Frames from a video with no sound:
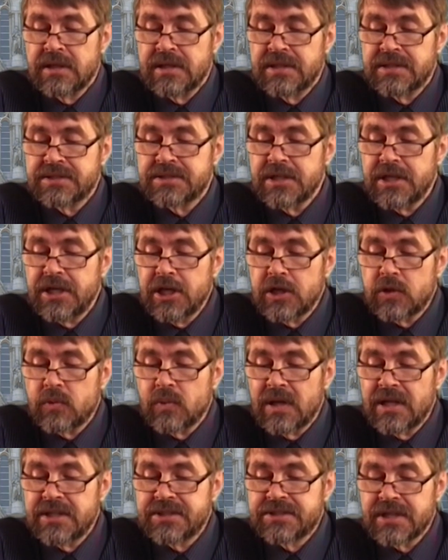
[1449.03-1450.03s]
is
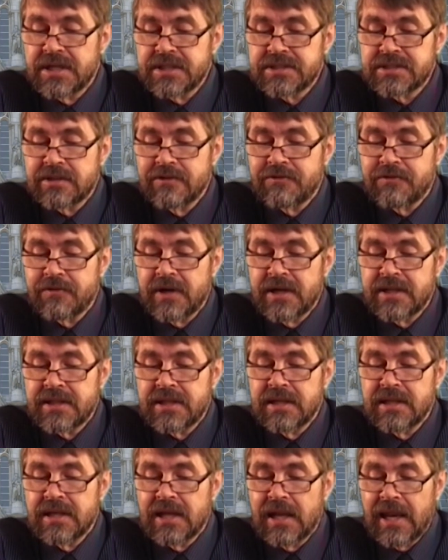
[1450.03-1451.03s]
equally
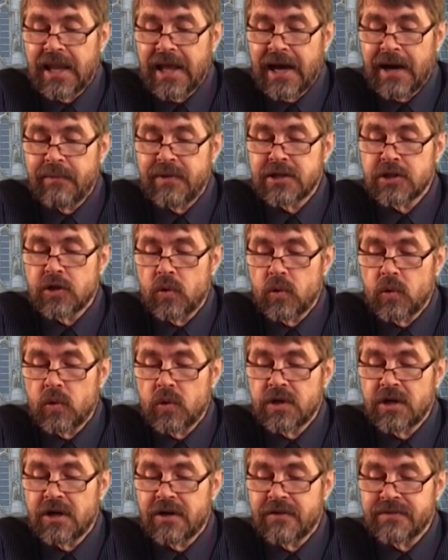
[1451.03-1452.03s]
justified in allowing the
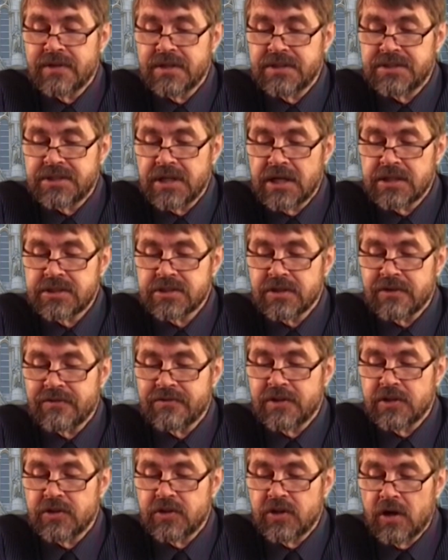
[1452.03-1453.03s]
order of the judge
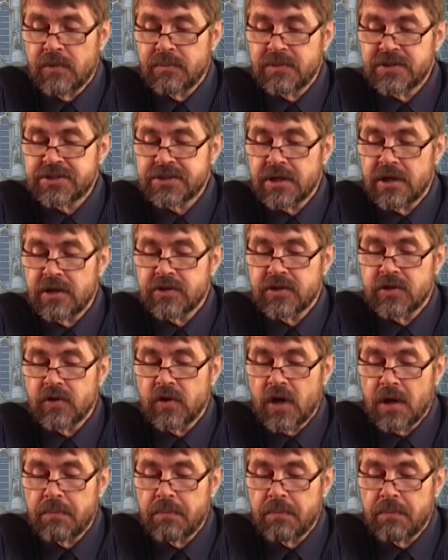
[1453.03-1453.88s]
of the domicile to